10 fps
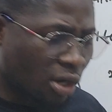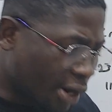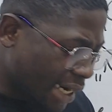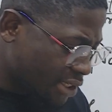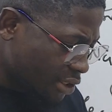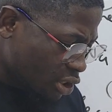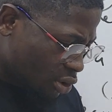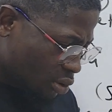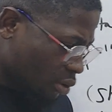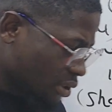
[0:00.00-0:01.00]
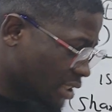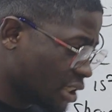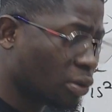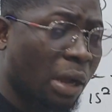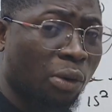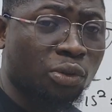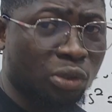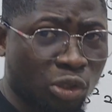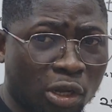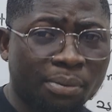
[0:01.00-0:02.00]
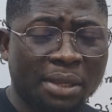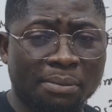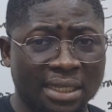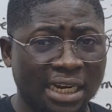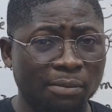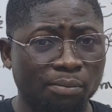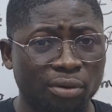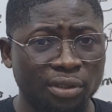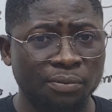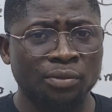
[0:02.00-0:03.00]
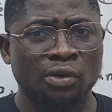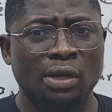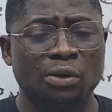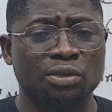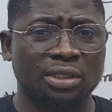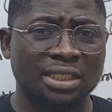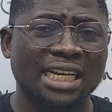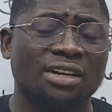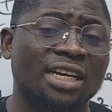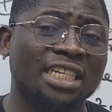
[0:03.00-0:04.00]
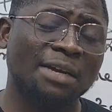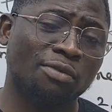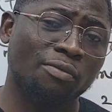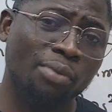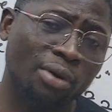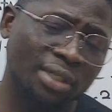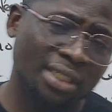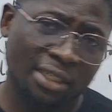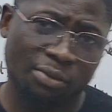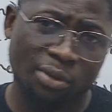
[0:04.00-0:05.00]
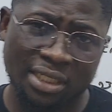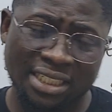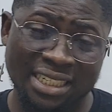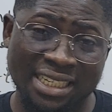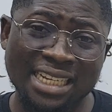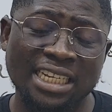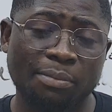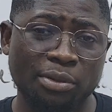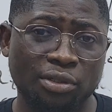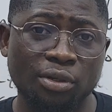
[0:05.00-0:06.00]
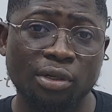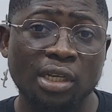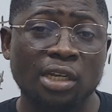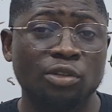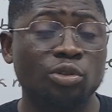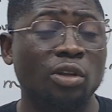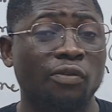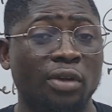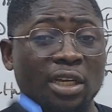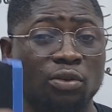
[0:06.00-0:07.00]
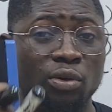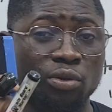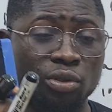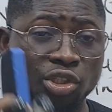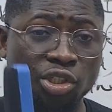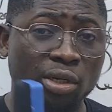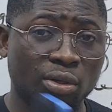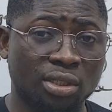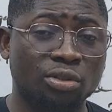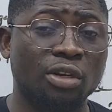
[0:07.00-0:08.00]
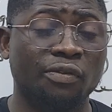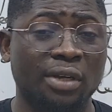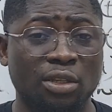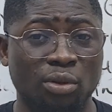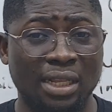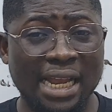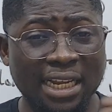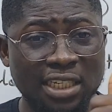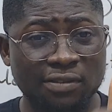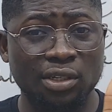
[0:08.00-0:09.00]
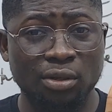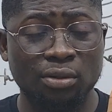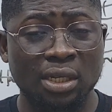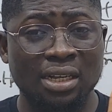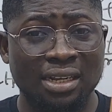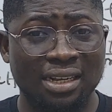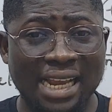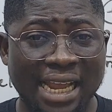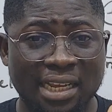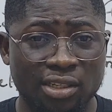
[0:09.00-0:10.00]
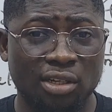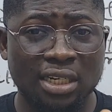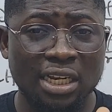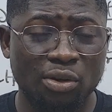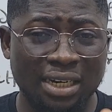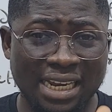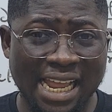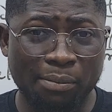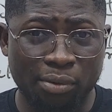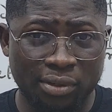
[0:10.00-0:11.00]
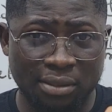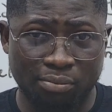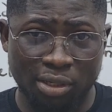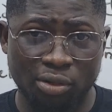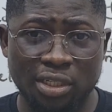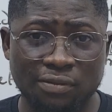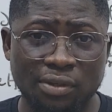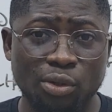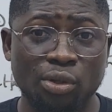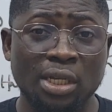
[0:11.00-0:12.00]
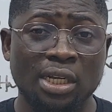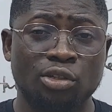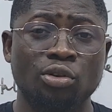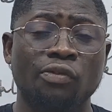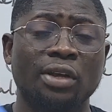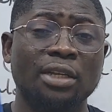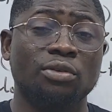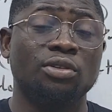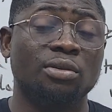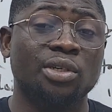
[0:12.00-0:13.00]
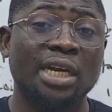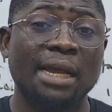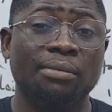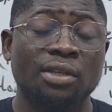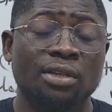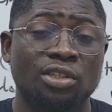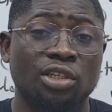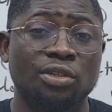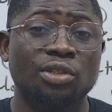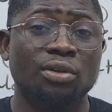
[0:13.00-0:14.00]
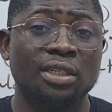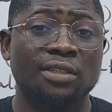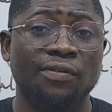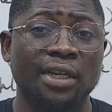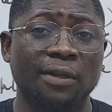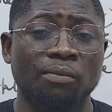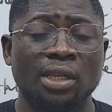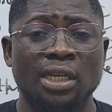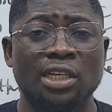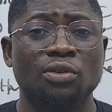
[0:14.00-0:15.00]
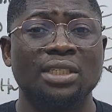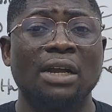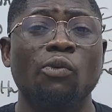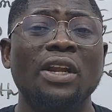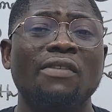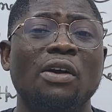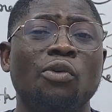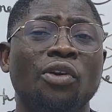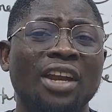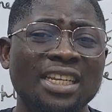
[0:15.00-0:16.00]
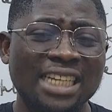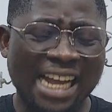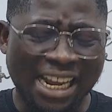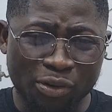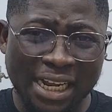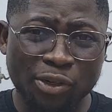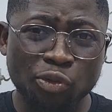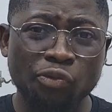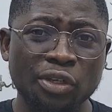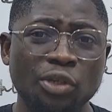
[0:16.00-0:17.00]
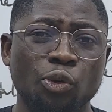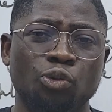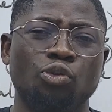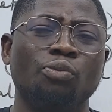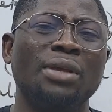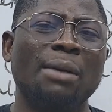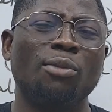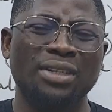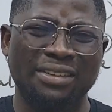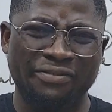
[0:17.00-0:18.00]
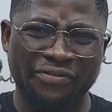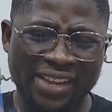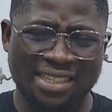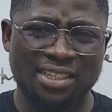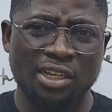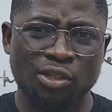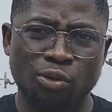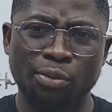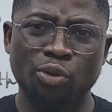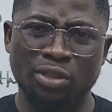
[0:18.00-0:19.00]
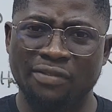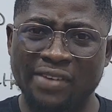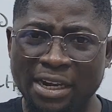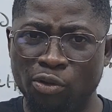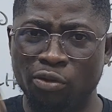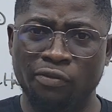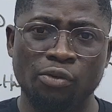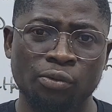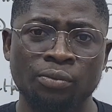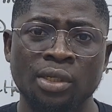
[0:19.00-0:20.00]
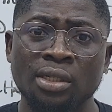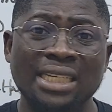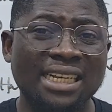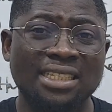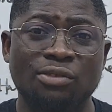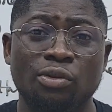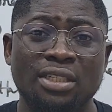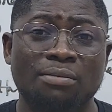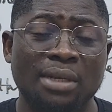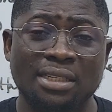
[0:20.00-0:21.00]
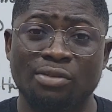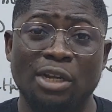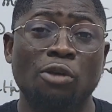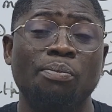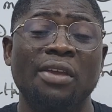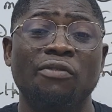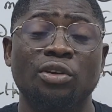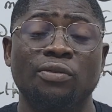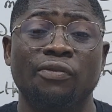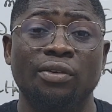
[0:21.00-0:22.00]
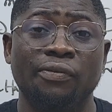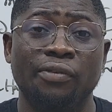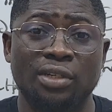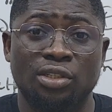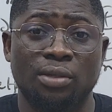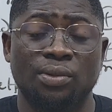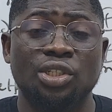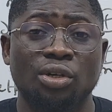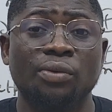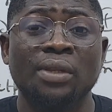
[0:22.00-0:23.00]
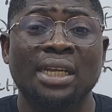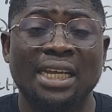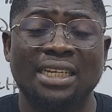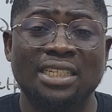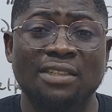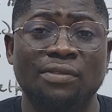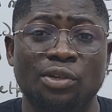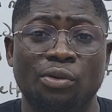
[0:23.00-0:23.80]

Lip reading: All right, so this is where I want to stop in metallic bond. I want to see another type of bond in the world in the next episode. Do not forget to join us. Do not forget to like this video. Just click on the like button below this video. Do not forget to subscribe. Subscription is free. It shows that whenever we release another new video, you'll be among the first to be notified on your phone. That is what it means. You are not paying for the subscription in this